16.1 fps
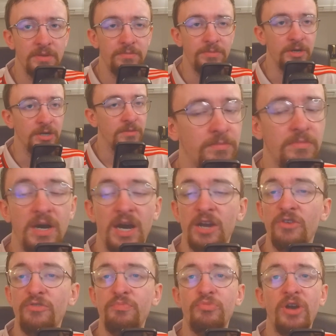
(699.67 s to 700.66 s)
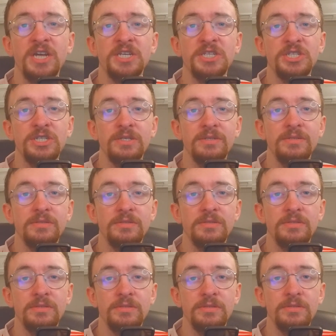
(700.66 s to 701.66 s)
but I love Brest,
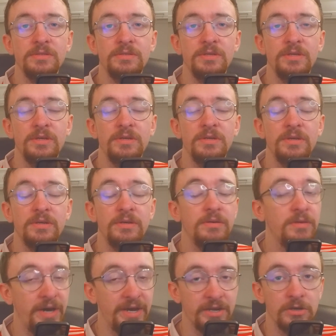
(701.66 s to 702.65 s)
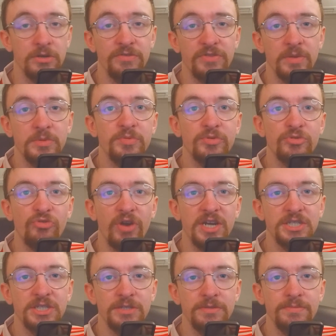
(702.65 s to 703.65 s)
and I love them to
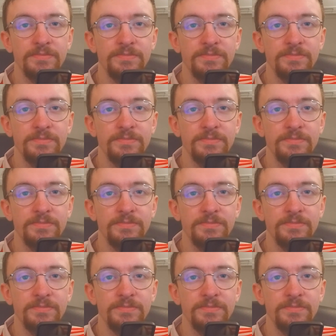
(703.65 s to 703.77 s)
progress.